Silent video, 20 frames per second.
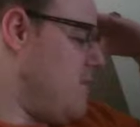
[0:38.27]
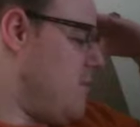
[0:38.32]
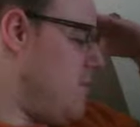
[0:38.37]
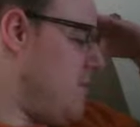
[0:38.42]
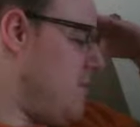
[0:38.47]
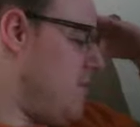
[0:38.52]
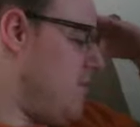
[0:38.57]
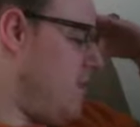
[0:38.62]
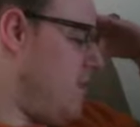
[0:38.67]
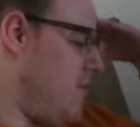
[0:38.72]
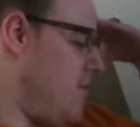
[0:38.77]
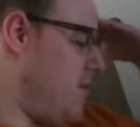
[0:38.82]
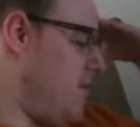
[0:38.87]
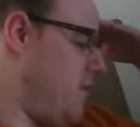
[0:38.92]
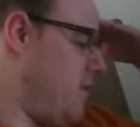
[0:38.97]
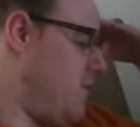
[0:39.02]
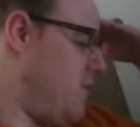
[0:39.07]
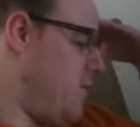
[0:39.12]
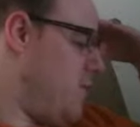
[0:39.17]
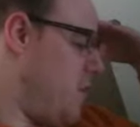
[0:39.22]
Myself
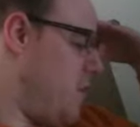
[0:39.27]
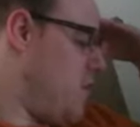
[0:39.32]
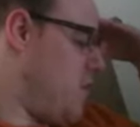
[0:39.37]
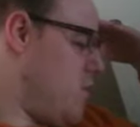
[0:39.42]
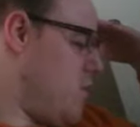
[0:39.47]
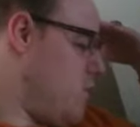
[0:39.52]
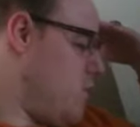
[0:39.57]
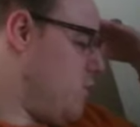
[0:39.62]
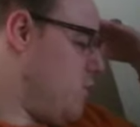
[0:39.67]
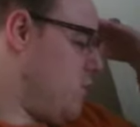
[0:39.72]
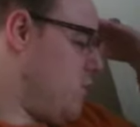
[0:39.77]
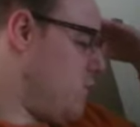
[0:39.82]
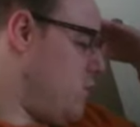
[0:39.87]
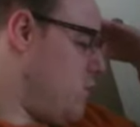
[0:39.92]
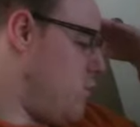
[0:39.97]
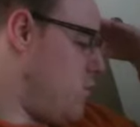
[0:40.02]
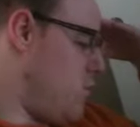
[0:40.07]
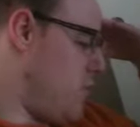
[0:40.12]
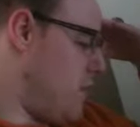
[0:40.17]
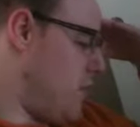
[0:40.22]
and some locals
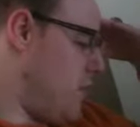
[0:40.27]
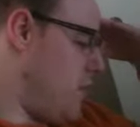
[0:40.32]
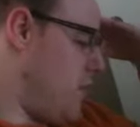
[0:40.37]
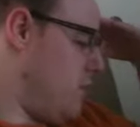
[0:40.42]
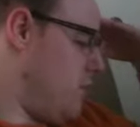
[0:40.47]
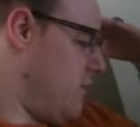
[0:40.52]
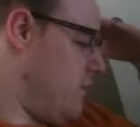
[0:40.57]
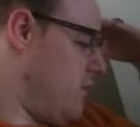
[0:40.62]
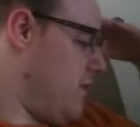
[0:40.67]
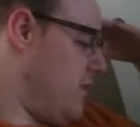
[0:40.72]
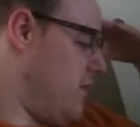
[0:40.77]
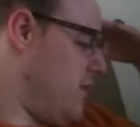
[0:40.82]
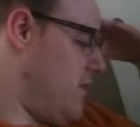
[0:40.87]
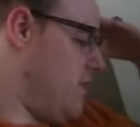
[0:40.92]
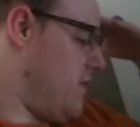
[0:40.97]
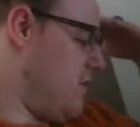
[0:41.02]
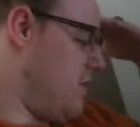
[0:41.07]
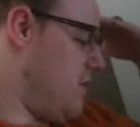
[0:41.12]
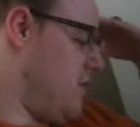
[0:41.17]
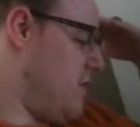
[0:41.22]
organised a
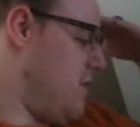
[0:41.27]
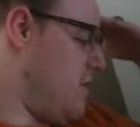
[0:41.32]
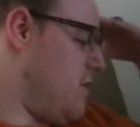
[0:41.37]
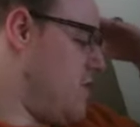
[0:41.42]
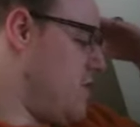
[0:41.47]
petition.